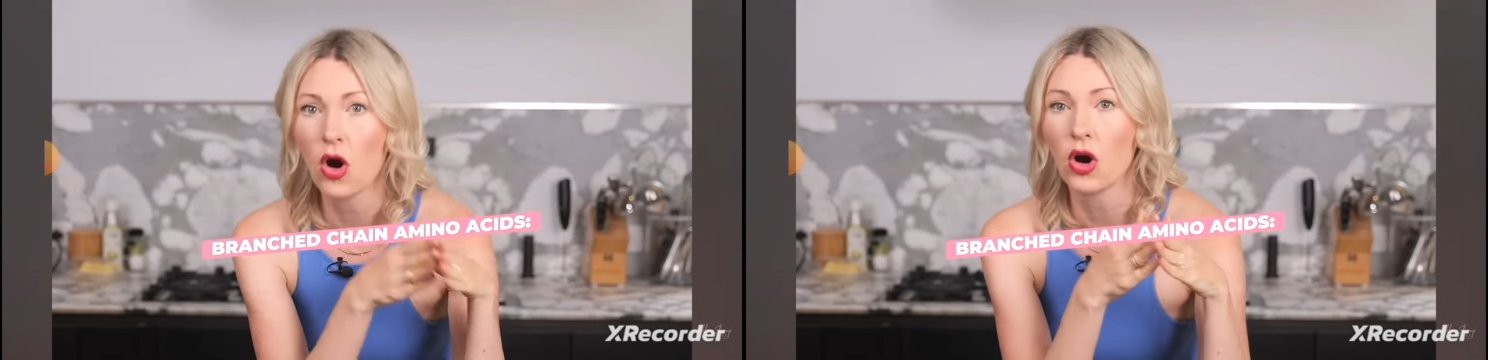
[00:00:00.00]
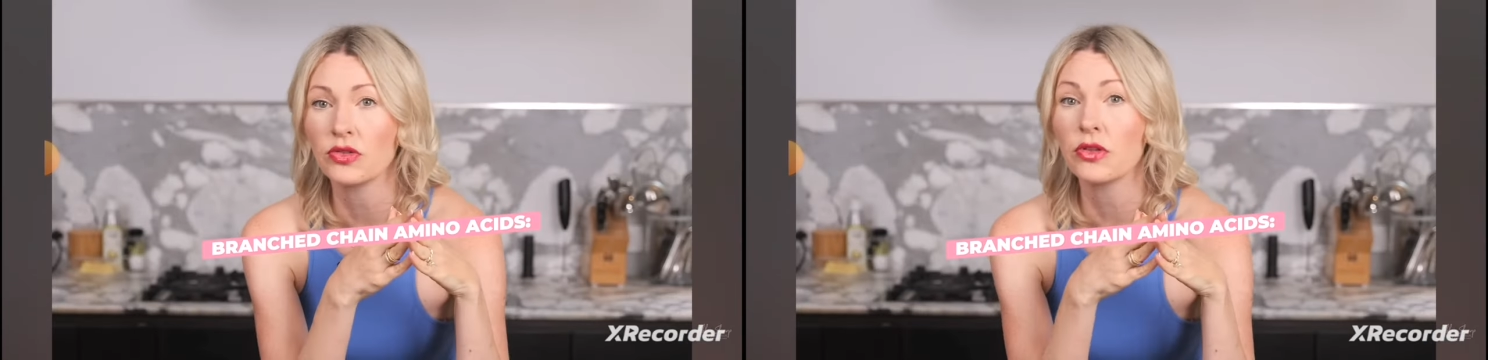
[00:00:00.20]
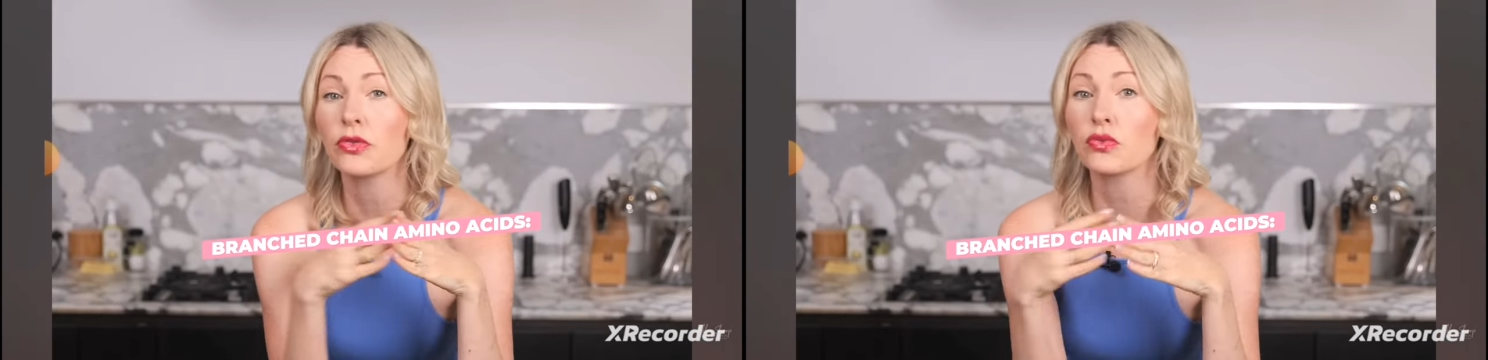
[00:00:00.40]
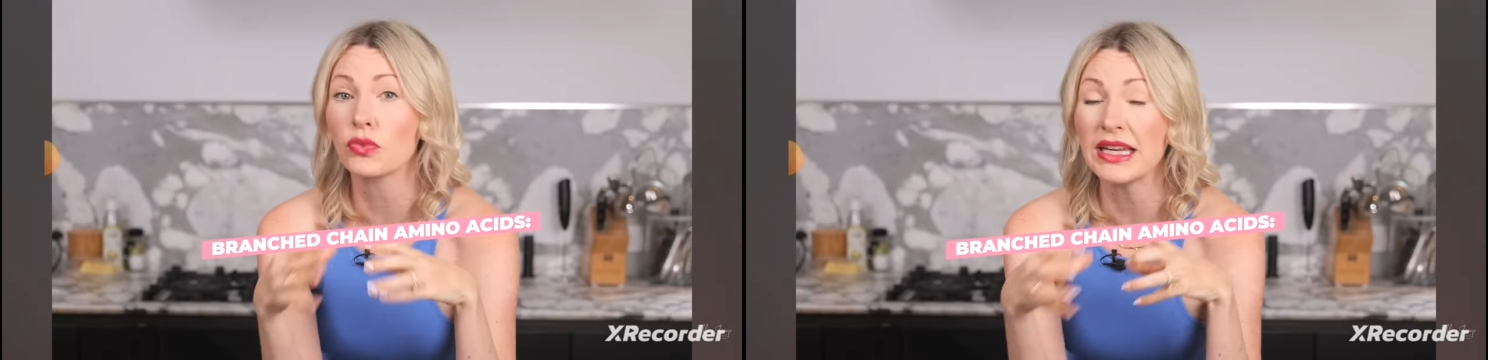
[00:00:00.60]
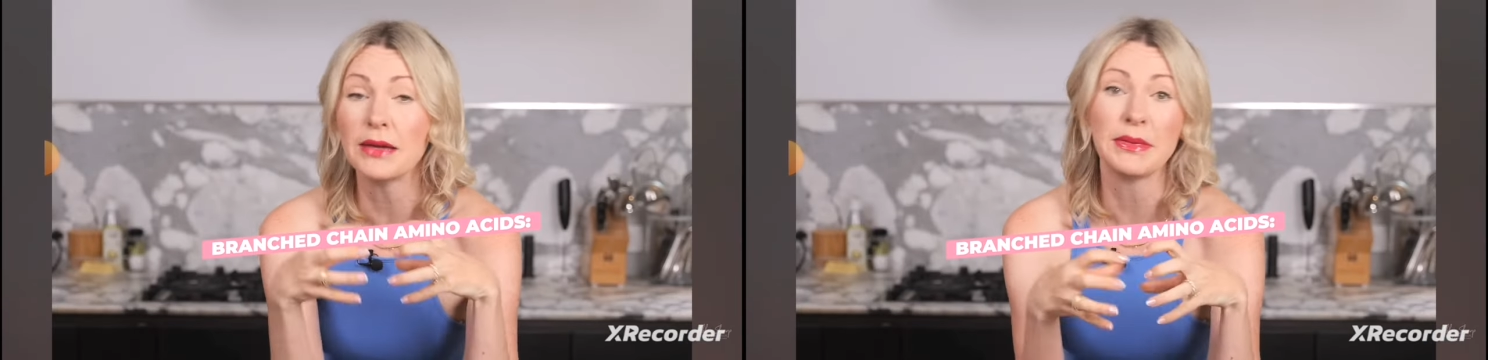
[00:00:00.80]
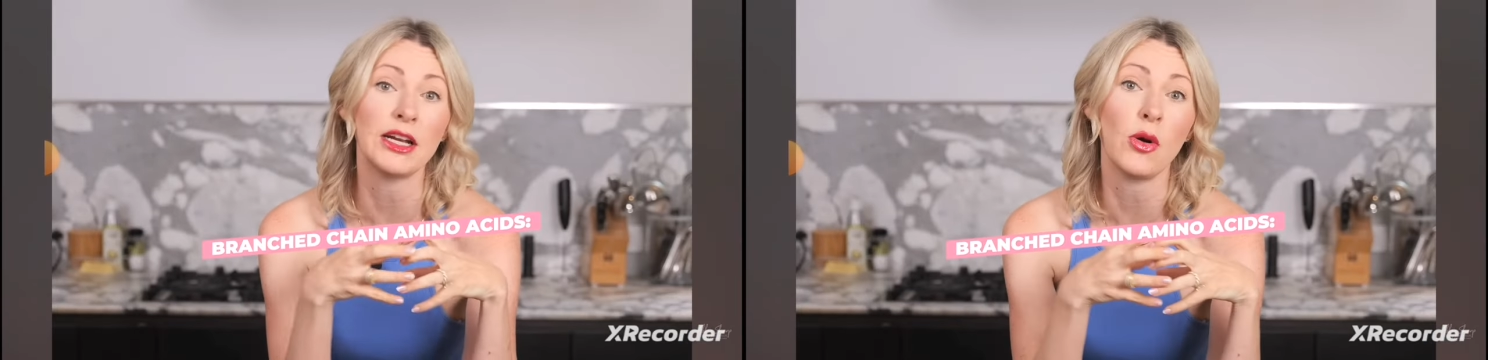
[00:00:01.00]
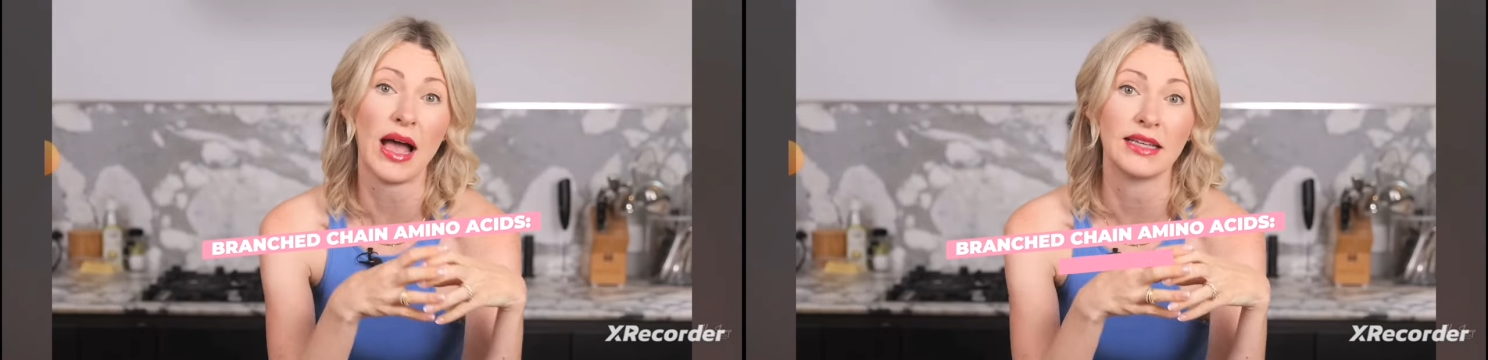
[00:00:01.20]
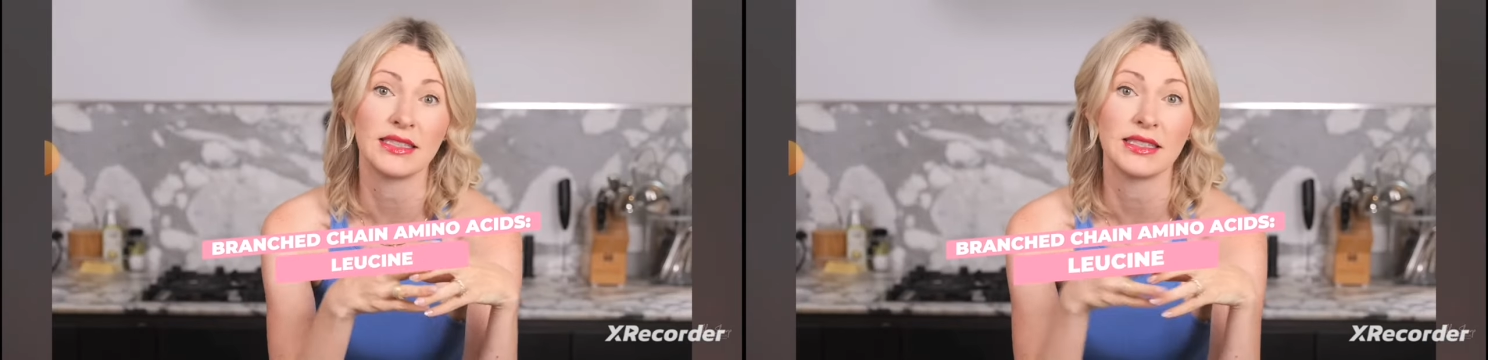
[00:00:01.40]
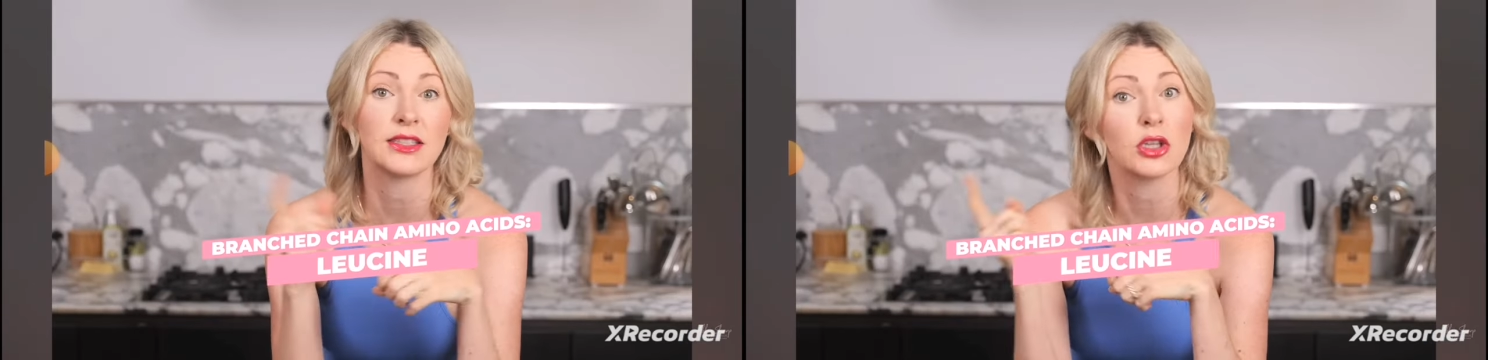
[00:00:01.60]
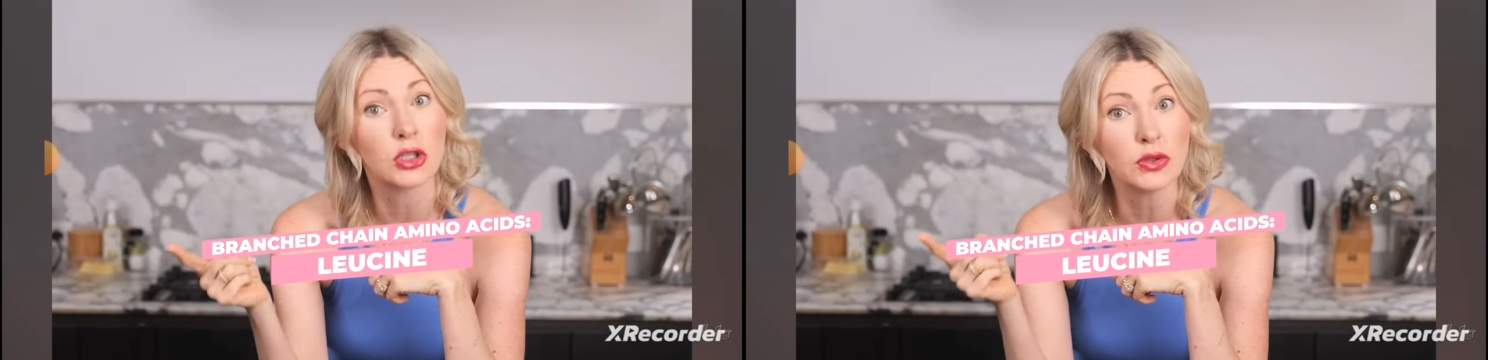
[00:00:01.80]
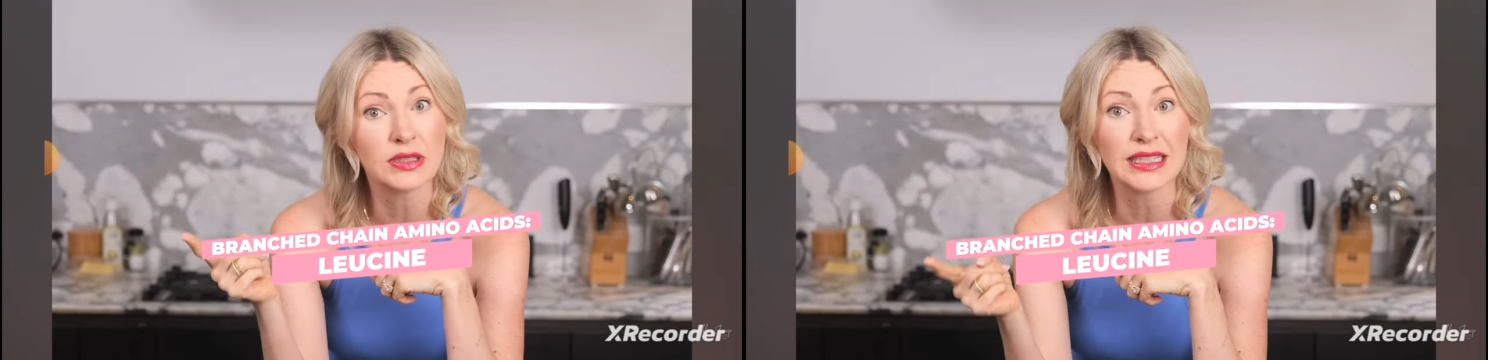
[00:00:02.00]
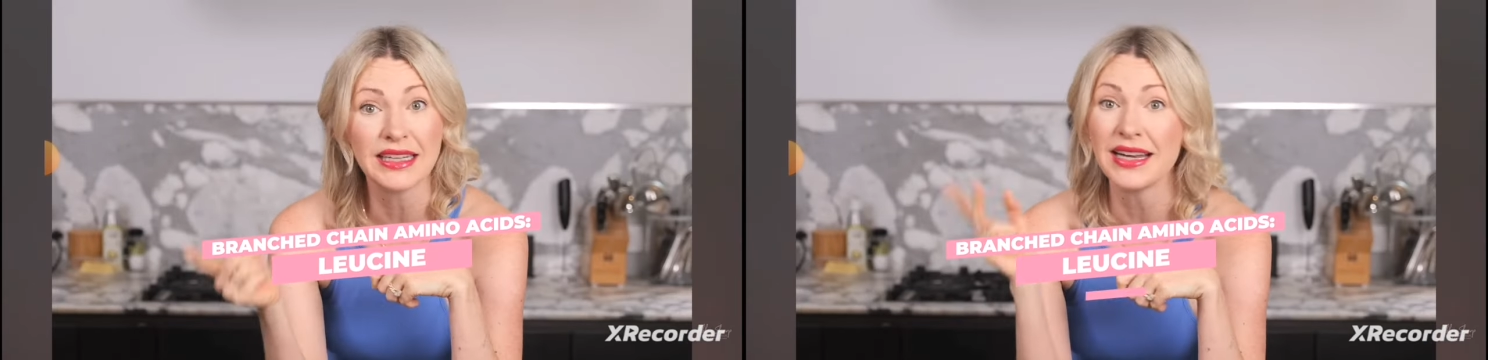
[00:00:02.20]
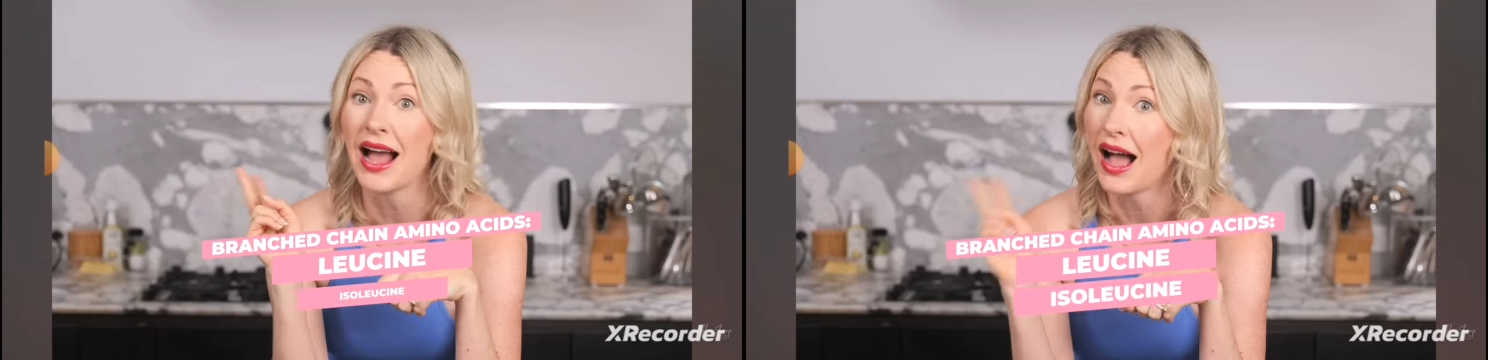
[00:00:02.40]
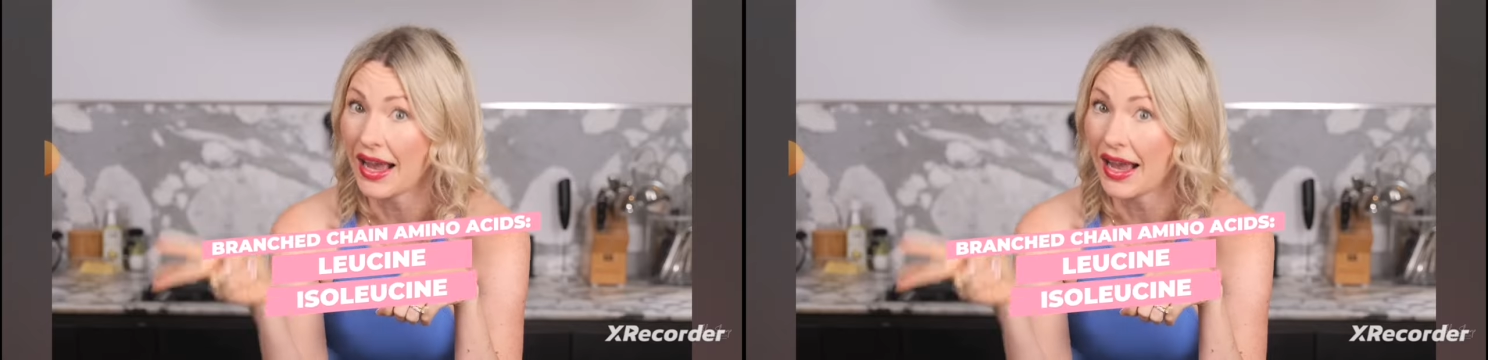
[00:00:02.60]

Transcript: are the three amino acids leucine,